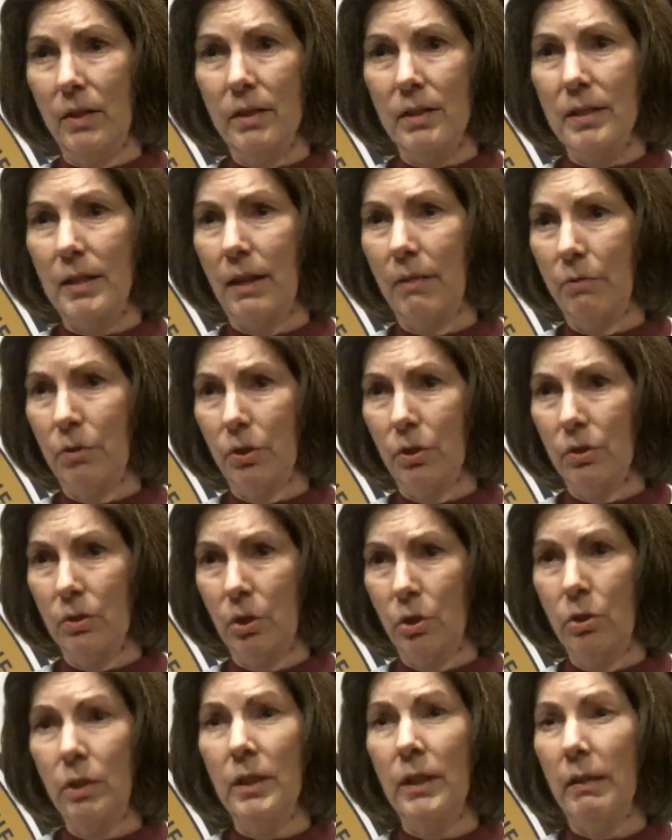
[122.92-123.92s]
that this ever
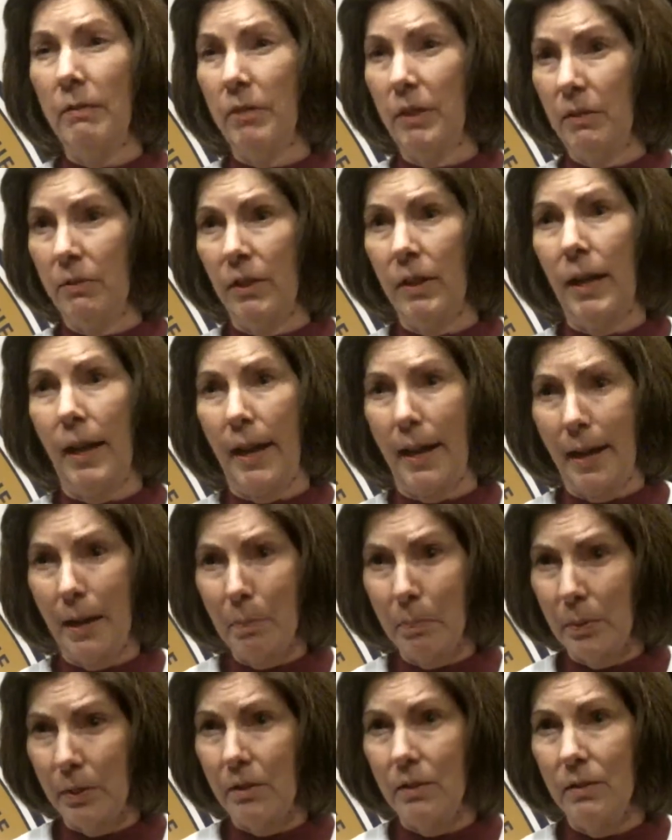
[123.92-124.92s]
could have even
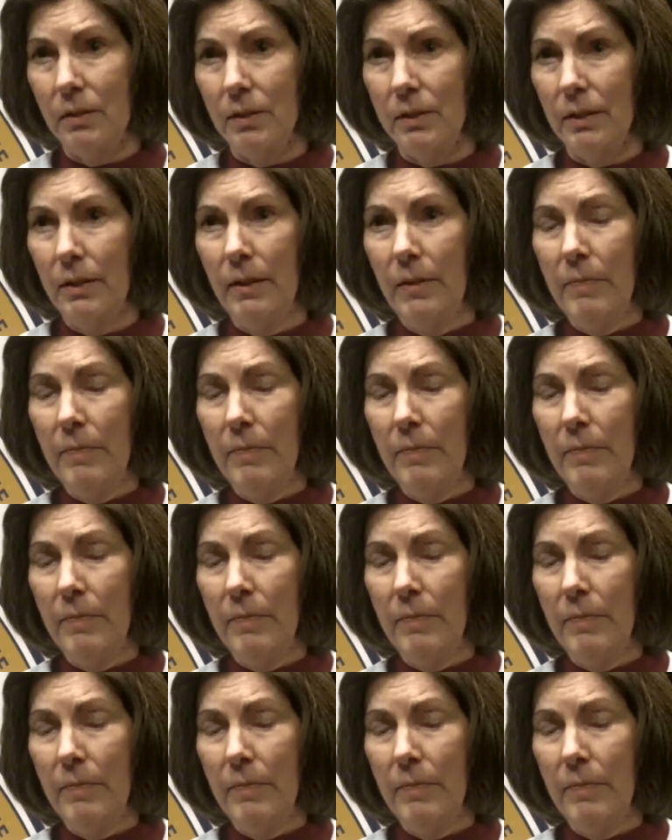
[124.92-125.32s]
happened.